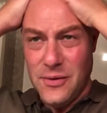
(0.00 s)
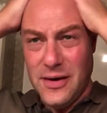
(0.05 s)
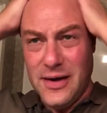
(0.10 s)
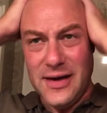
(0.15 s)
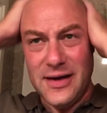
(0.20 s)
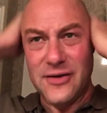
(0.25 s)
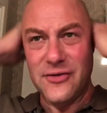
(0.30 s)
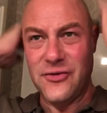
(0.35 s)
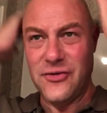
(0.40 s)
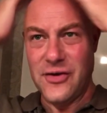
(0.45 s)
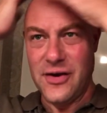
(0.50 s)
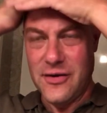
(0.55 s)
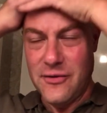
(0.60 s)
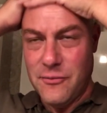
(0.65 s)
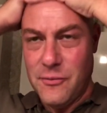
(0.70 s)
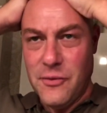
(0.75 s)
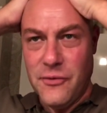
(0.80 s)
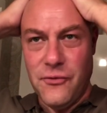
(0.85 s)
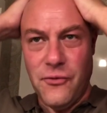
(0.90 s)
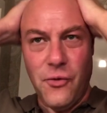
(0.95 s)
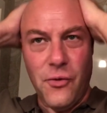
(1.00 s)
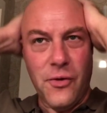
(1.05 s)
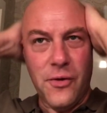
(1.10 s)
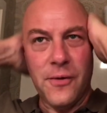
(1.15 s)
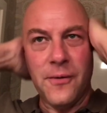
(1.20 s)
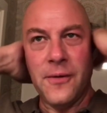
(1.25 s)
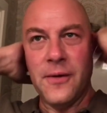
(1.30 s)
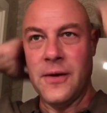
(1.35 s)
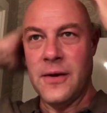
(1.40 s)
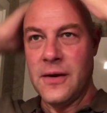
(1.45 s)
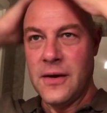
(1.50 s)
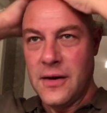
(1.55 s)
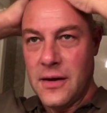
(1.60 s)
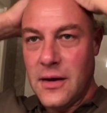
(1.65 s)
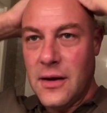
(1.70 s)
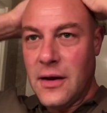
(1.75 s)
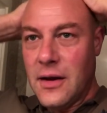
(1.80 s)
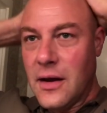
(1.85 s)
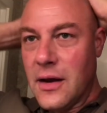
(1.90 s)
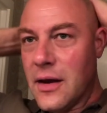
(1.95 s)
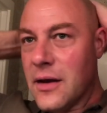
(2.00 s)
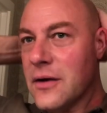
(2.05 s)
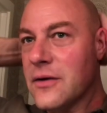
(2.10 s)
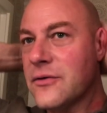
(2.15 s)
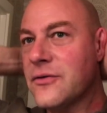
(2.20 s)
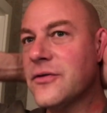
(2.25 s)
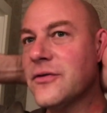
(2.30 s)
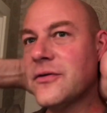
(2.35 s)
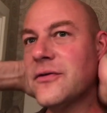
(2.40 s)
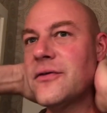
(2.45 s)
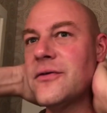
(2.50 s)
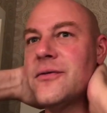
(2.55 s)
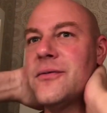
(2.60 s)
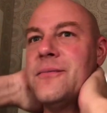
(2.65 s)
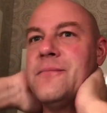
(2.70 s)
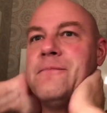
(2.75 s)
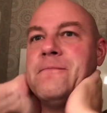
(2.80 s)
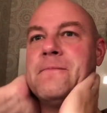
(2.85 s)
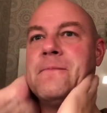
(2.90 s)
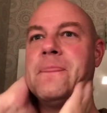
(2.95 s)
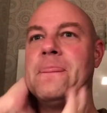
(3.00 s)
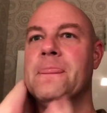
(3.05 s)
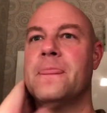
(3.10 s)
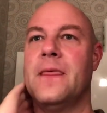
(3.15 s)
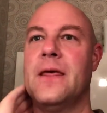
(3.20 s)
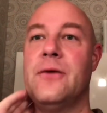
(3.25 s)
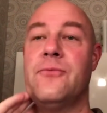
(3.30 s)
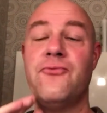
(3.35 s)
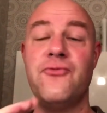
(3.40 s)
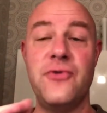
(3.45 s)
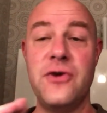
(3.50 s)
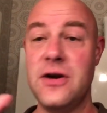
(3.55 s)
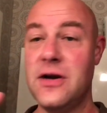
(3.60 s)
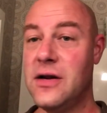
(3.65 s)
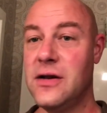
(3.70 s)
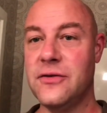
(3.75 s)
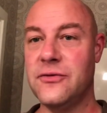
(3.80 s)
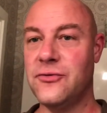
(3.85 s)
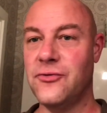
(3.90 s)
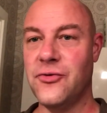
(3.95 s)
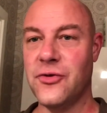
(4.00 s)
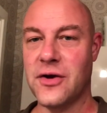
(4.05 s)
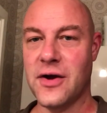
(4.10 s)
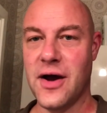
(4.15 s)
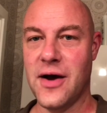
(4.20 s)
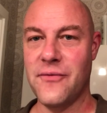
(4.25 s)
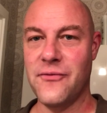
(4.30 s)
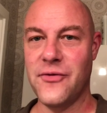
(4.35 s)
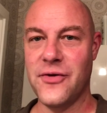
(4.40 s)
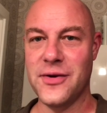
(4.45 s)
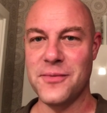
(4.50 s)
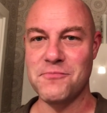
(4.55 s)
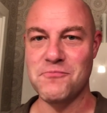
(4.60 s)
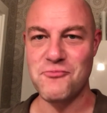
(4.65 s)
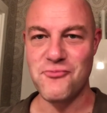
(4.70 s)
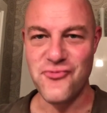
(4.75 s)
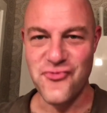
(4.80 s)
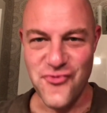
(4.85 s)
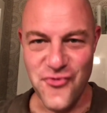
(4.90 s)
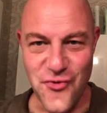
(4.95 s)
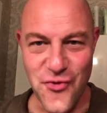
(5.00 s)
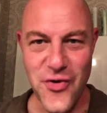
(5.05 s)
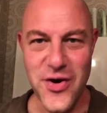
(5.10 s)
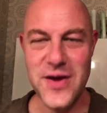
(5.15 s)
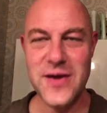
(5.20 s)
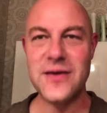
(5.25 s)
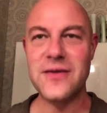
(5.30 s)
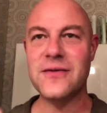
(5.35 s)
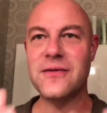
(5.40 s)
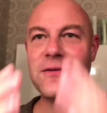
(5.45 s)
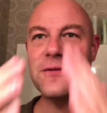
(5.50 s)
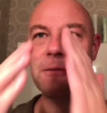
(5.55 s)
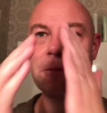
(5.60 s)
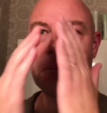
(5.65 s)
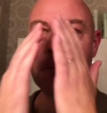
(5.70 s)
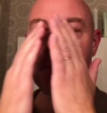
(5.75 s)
a head shave before, and it really is recovery. It brings